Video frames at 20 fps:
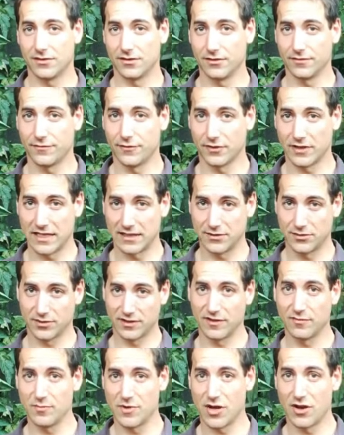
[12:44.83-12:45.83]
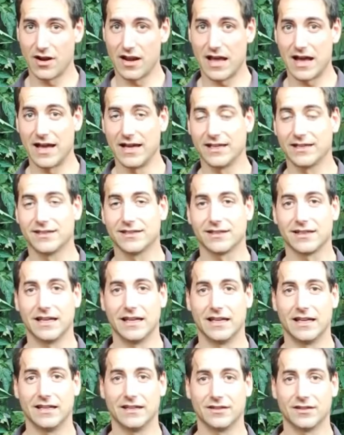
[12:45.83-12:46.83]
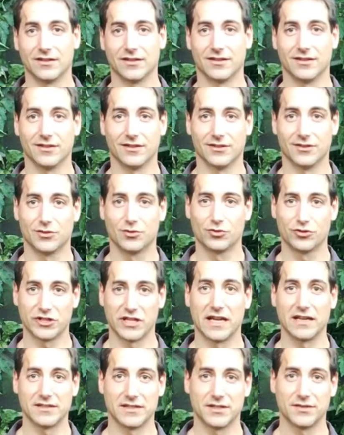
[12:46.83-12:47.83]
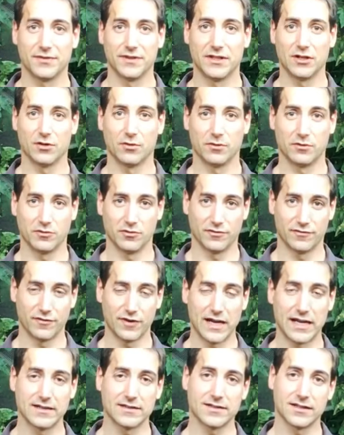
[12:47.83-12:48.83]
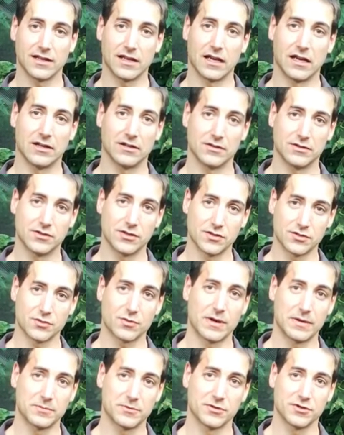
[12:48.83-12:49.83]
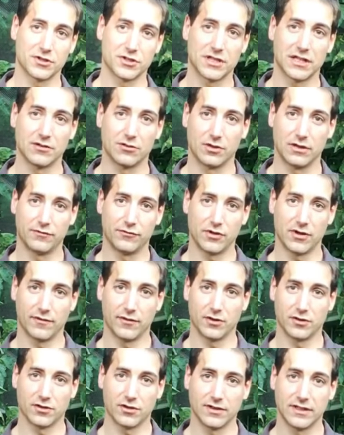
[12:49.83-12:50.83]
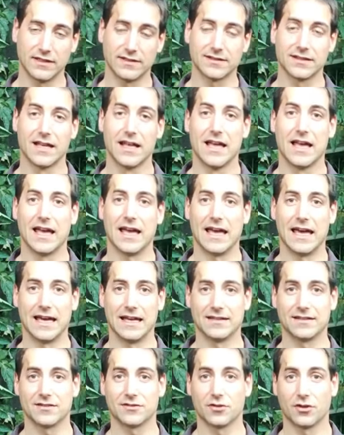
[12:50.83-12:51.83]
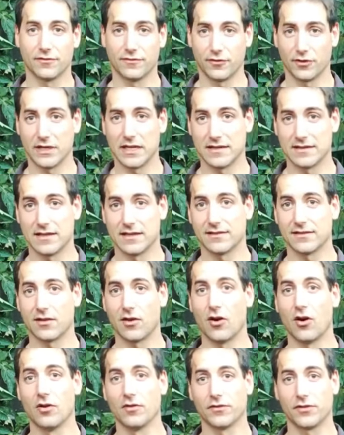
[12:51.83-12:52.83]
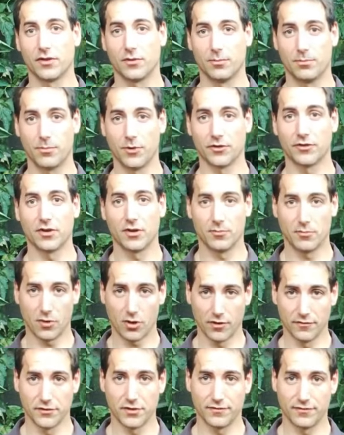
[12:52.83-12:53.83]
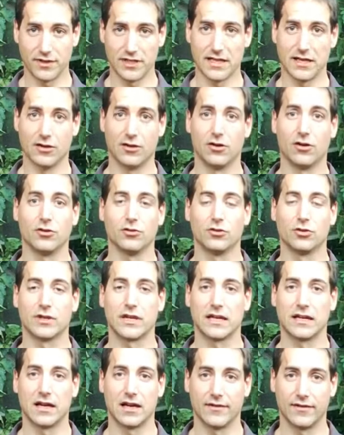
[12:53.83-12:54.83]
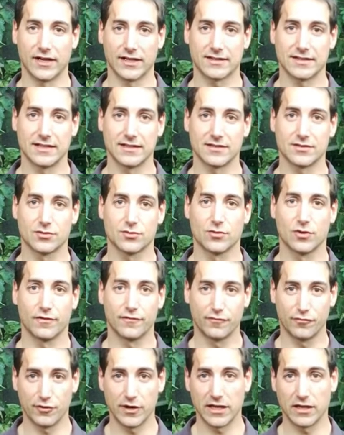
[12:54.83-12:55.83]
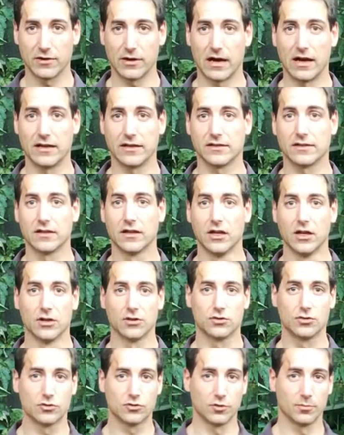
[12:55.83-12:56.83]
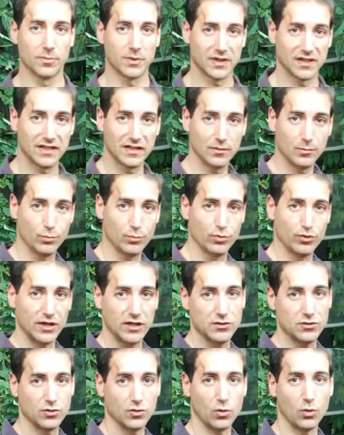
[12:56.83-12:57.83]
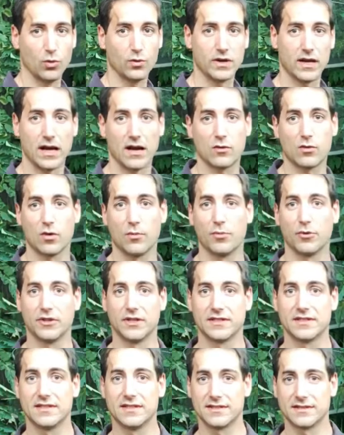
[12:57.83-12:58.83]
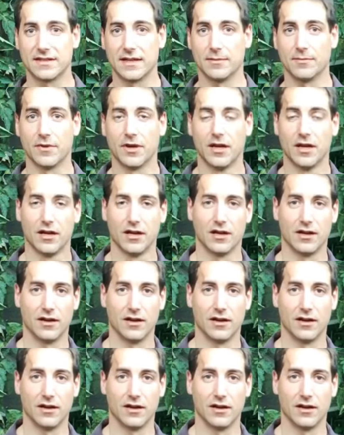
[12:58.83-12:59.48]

don't forget to give me a like and to share this video with your friends. Subscribe to the channel if you haven't done it. And don't forget that on the bottom of the video, you can have access to a free guide to completely build your own aquaponic system